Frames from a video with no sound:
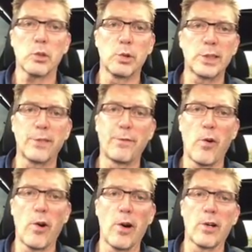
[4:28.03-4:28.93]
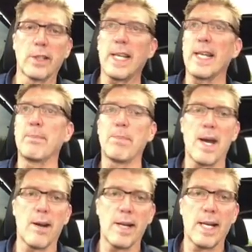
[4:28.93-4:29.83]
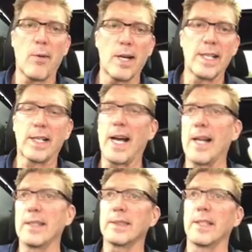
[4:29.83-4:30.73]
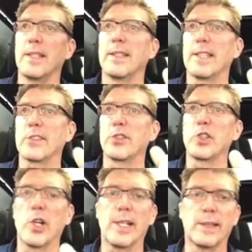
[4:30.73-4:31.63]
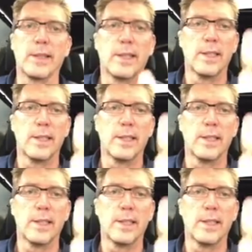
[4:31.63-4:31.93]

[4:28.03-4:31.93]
Christopher, Kate Berry, how are you guys? Thanks for joining.